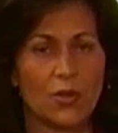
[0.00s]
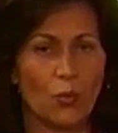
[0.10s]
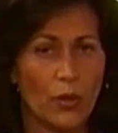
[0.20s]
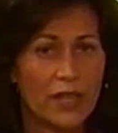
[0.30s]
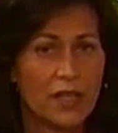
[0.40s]

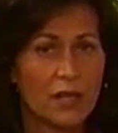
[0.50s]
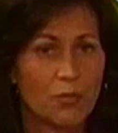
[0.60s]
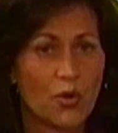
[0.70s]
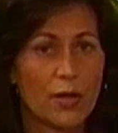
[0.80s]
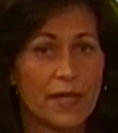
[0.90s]
Real
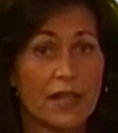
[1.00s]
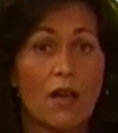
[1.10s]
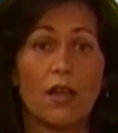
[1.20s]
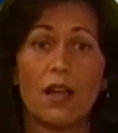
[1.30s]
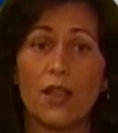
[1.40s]
unemployment,
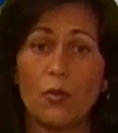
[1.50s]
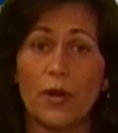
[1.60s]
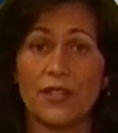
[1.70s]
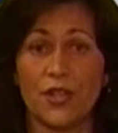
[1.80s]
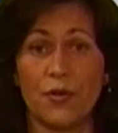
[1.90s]

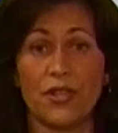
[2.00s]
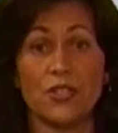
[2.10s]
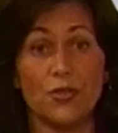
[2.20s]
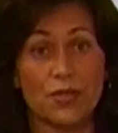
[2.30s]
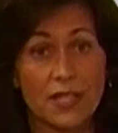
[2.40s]
otherwise known
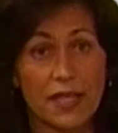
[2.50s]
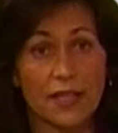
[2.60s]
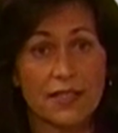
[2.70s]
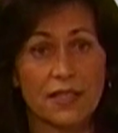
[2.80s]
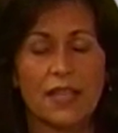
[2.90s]
as
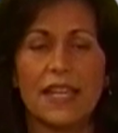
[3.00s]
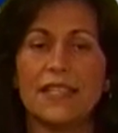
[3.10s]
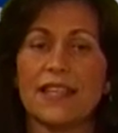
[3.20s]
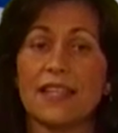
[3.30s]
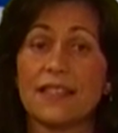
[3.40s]
U6,
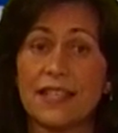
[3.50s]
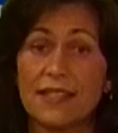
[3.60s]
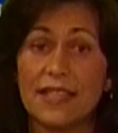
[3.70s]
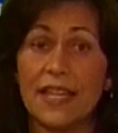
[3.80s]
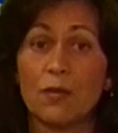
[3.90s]
is at
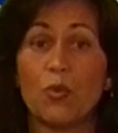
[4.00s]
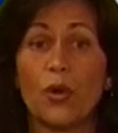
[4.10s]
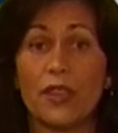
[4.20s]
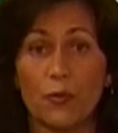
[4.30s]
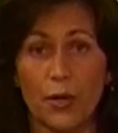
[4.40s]

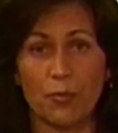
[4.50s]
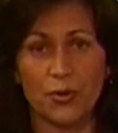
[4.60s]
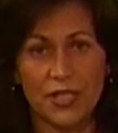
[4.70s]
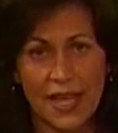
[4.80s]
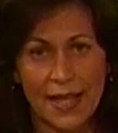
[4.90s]

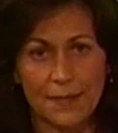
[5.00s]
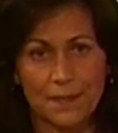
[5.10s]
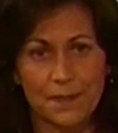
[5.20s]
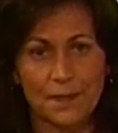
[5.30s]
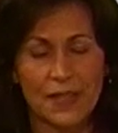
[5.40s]
16.3%.
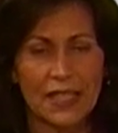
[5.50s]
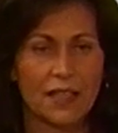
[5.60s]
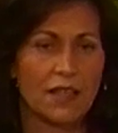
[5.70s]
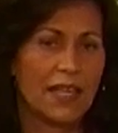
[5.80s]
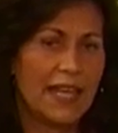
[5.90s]

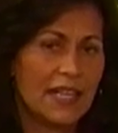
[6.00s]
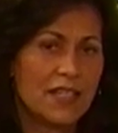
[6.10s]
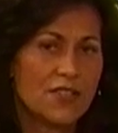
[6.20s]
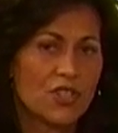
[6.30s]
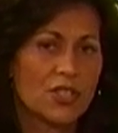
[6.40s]
In
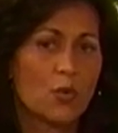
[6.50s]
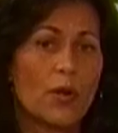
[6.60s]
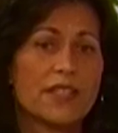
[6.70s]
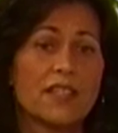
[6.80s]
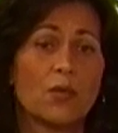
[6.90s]
addition to
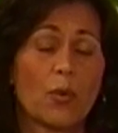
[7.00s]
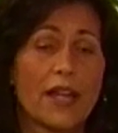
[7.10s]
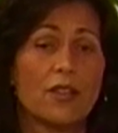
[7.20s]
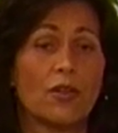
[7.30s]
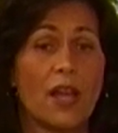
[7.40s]
what's in the
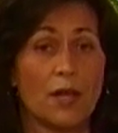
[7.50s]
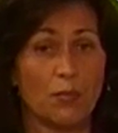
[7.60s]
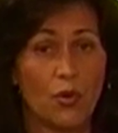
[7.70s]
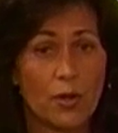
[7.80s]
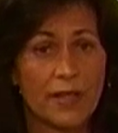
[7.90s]
regular
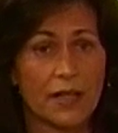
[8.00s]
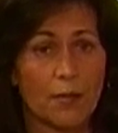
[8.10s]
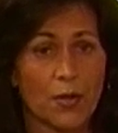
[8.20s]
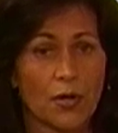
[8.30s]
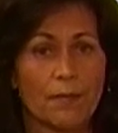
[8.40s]
unemployment
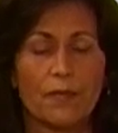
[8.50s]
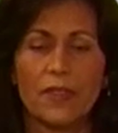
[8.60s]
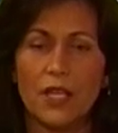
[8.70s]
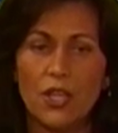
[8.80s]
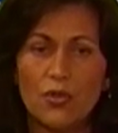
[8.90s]
number,
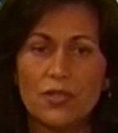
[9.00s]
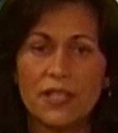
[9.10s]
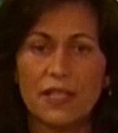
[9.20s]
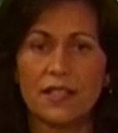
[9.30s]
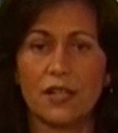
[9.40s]
the
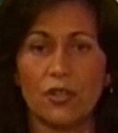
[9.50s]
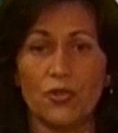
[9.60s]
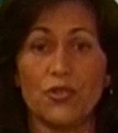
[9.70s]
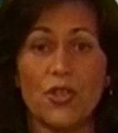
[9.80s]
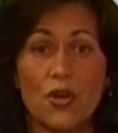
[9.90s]
U6
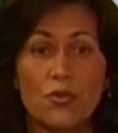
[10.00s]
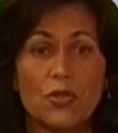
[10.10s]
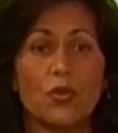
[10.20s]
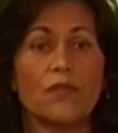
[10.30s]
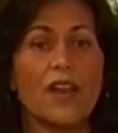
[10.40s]
includes those
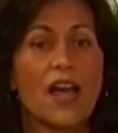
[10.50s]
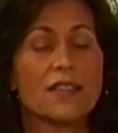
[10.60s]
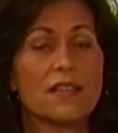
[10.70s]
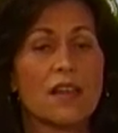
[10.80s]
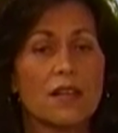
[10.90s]
who have
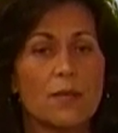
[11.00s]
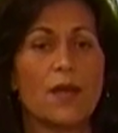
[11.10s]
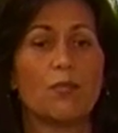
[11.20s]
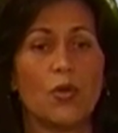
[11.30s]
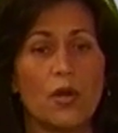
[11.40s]
not sought
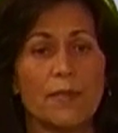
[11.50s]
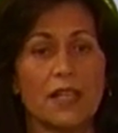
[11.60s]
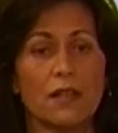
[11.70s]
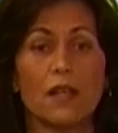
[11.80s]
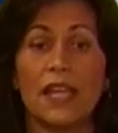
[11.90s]

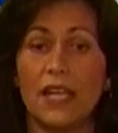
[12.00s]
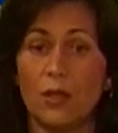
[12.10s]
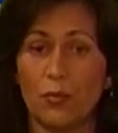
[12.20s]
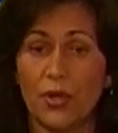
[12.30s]
employment in the